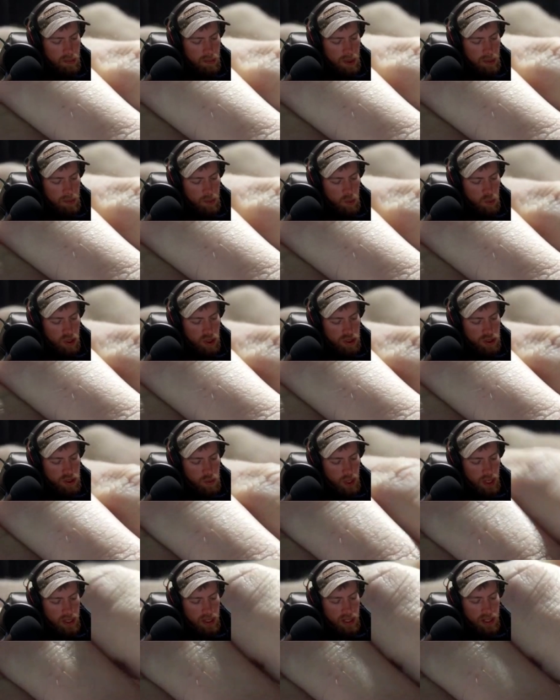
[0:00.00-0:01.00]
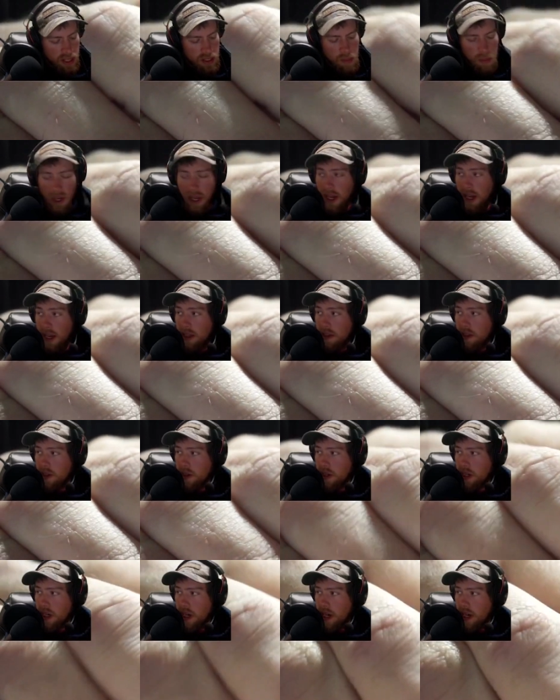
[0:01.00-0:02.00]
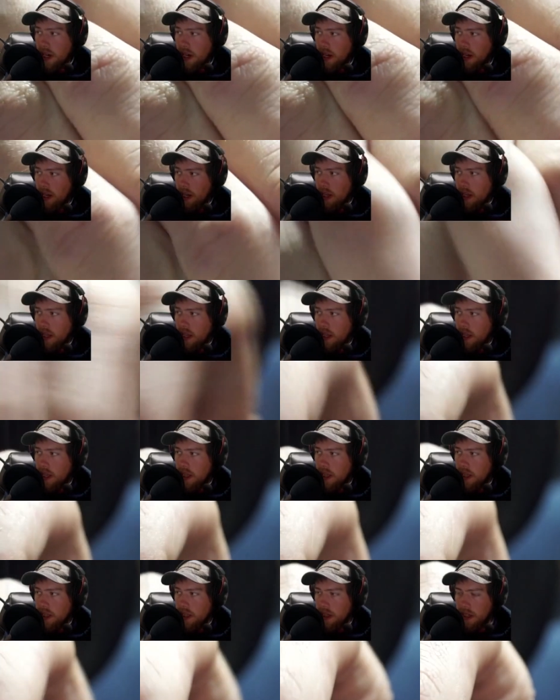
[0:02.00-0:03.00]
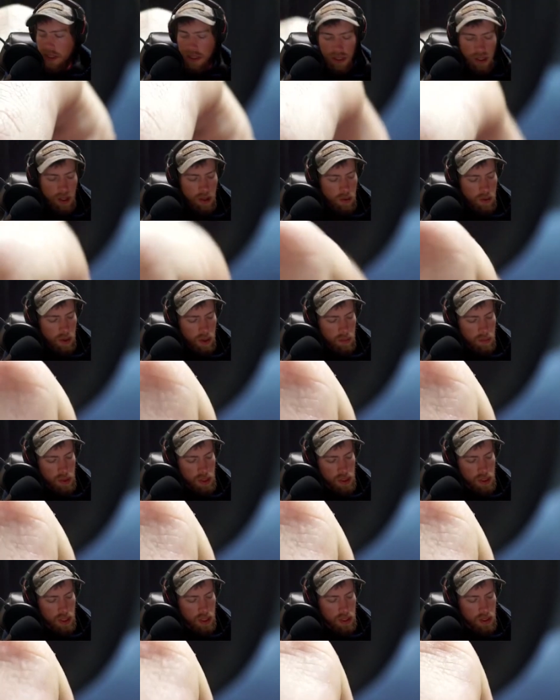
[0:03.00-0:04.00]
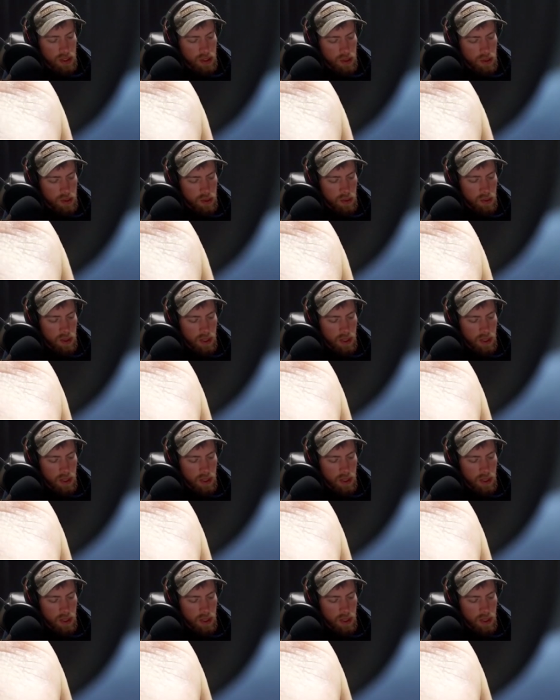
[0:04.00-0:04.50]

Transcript: maybe one or two eye lengths behind the hook eye, like so, and we're just going to do